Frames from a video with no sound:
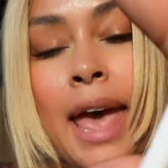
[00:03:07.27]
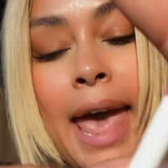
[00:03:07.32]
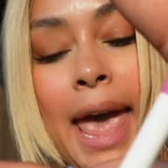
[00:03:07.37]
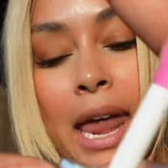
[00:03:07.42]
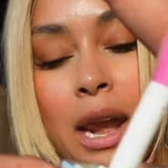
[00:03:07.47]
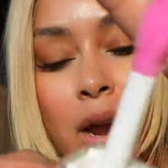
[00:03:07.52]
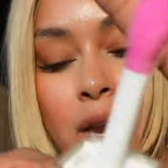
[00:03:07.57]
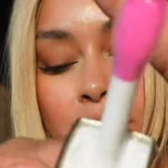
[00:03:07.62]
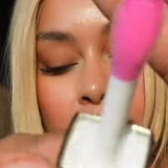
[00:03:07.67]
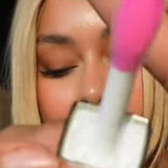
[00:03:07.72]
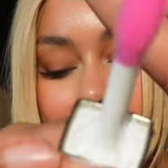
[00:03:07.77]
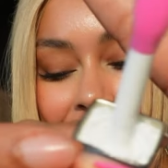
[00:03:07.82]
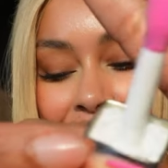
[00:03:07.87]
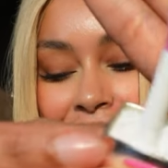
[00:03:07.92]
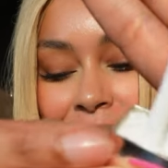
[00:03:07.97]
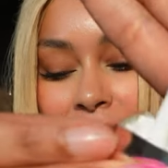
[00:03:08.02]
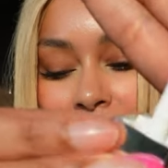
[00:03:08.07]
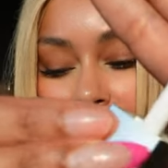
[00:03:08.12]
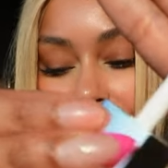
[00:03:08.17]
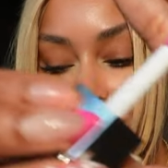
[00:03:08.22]
And on the
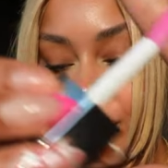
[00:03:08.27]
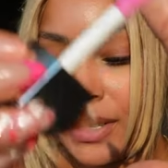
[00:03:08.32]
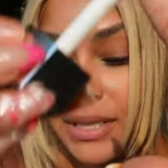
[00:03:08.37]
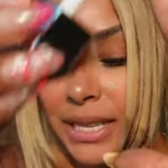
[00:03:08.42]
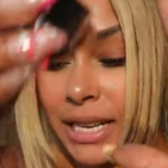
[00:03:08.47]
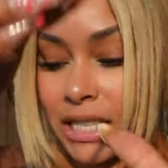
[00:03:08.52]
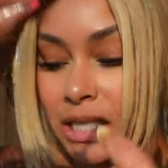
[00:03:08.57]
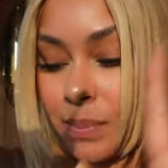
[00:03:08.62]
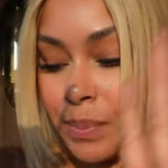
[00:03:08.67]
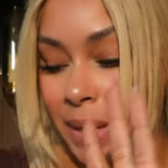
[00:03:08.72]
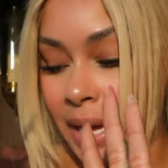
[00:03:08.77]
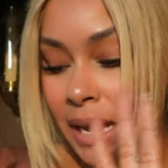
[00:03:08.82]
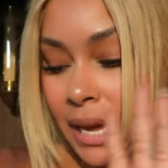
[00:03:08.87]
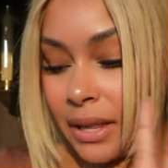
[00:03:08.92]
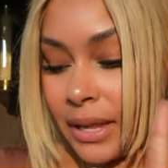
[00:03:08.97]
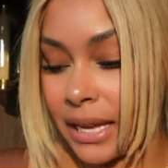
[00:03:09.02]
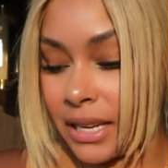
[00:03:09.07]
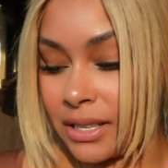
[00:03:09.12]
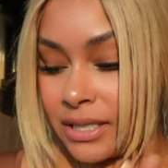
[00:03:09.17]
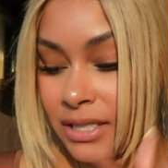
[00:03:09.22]
clear, I noticed that it's pink.
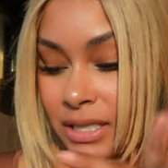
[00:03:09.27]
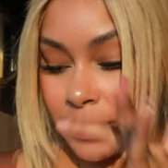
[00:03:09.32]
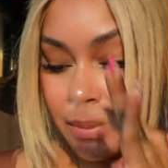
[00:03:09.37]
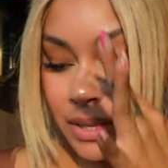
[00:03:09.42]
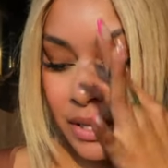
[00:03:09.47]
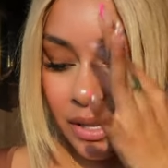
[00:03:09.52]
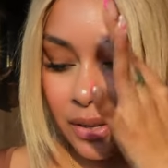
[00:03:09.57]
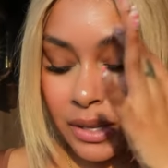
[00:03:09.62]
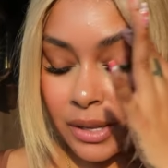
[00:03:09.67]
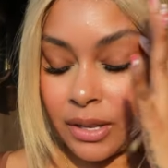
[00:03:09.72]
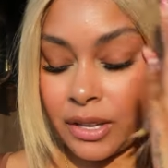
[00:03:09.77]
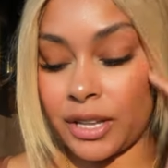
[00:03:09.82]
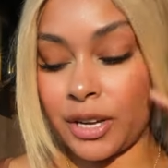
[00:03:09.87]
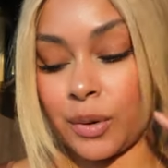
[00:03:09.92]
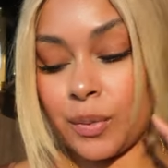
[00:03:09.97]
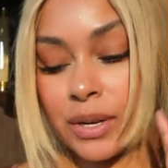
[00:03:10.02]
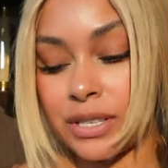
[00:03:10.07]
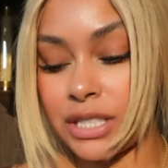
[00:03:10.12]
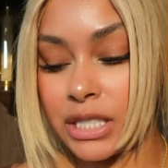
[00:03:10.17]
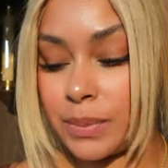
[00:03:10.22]
Like on some of the clear
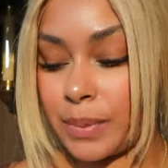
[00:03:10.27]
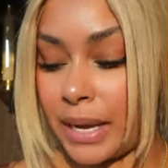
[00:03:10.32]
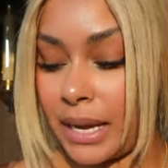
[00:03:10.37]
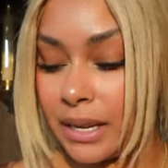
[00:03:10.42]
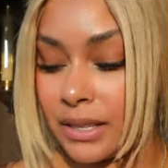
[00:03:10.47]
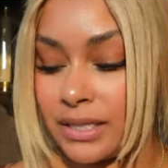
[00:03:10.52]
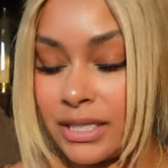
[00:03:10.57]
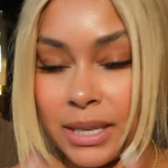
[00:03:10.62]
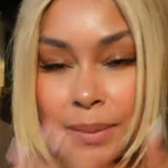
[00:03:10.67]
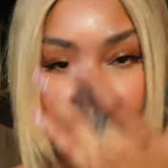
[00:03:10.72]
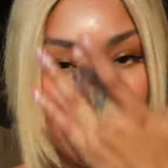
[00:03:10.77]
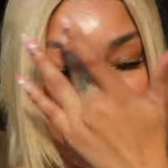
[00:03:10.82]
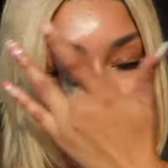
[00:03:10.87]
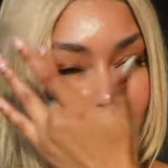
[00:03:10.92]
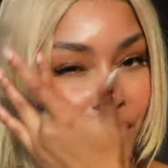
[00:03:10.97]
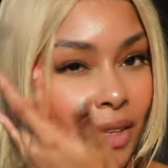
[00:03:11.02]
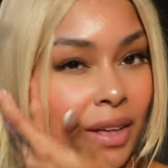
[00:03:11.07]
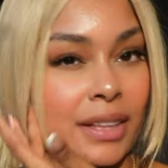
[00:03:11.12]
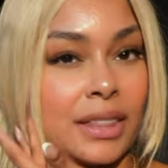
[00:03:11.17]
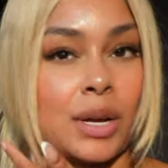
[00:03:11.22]
ones, it's pink. On some of them, I
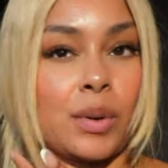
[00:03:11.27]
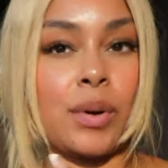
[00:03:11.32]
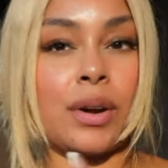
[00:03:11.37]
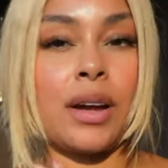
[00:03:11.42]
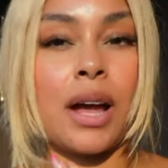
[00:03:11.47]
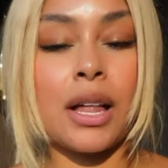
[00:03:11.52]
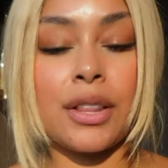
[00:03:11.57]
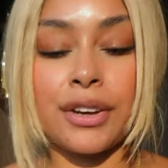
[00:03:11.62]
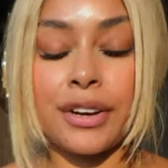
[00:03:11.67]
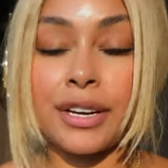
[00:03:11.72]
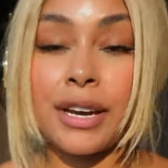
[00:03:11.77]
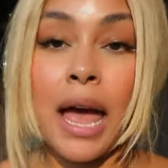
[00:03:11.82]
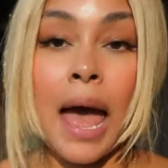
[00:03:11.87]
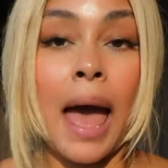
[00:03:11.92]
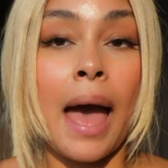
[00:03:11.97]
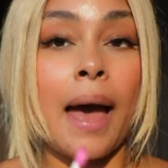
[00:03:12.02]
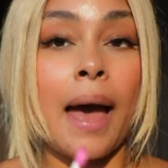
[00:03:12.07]
felt like they were colored.